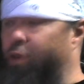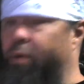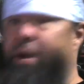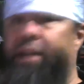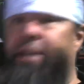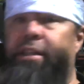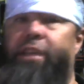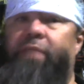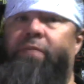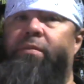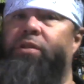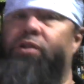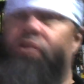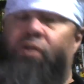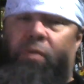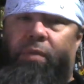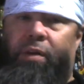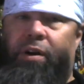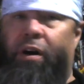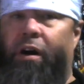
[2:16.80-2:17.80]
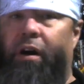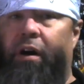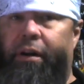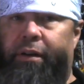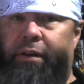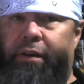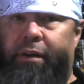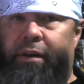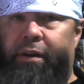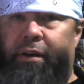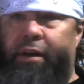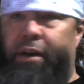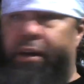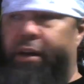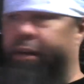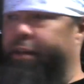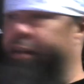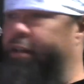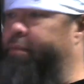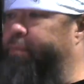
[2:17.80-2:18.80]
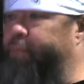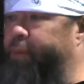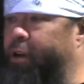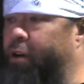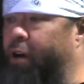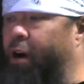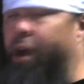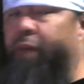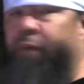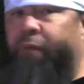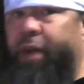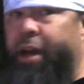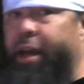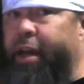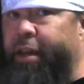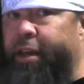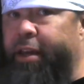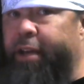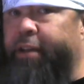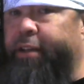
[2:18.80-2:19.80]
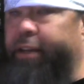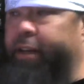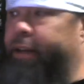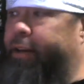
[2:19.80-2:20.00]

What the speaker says: idea what's going on. Because he's been gone for 8 years, and